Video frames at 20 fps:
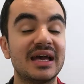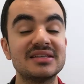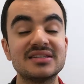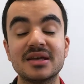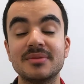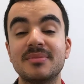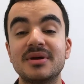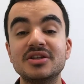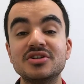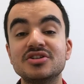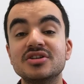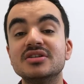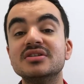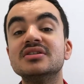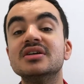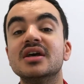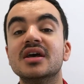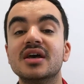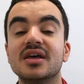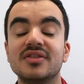As I mentioned,
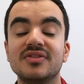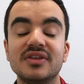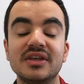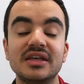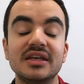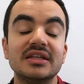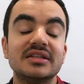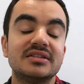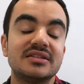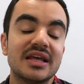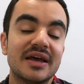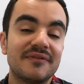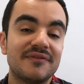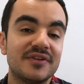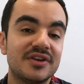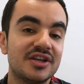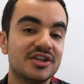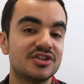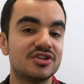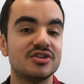the
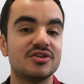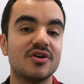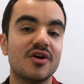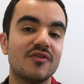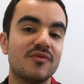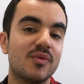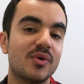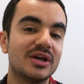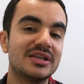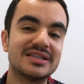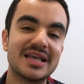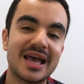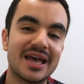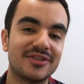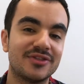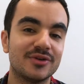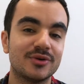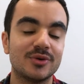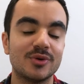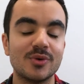definition of what is
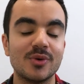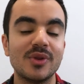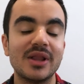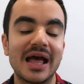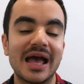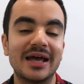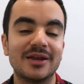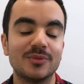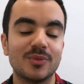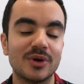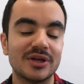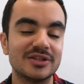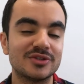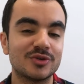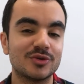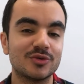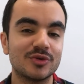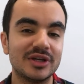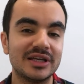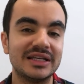ethical and what is
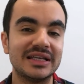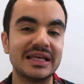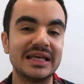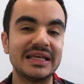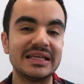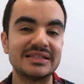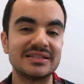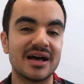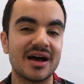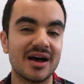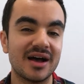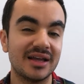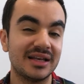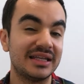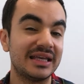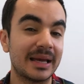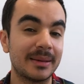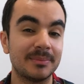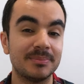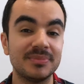green is
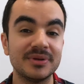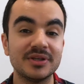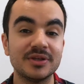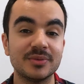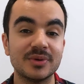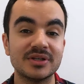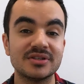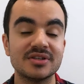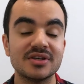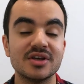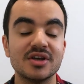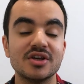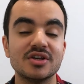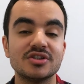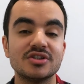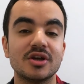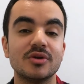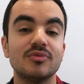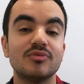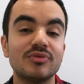highly ambiguous.
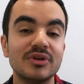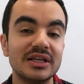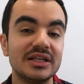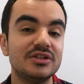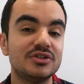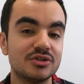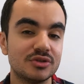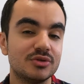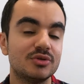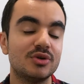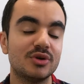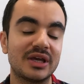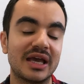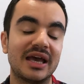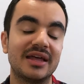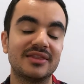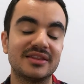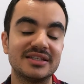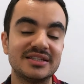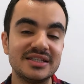So really do look
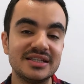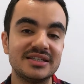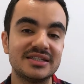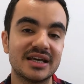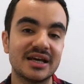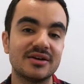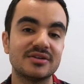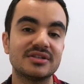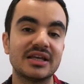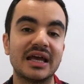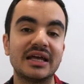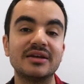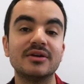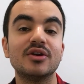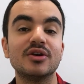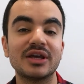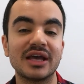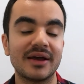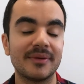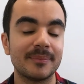at the details and
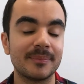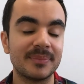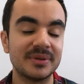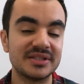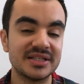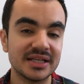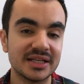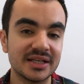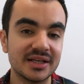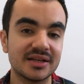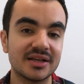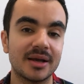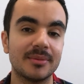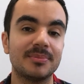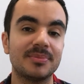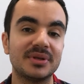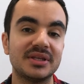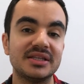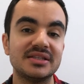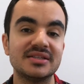look at particular
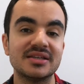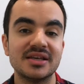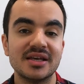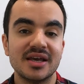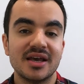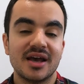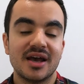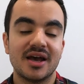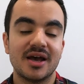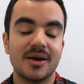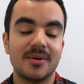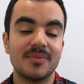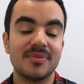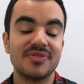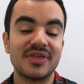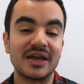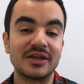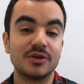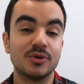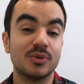companies um,
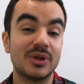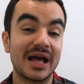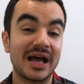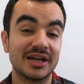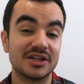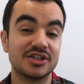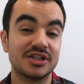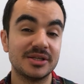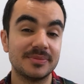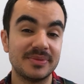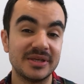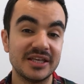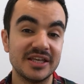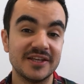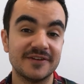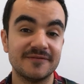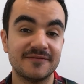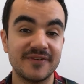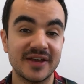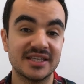that you'll actually be
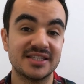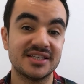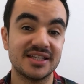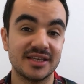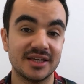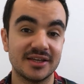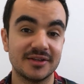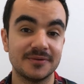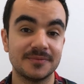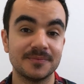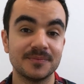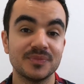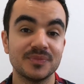investing in.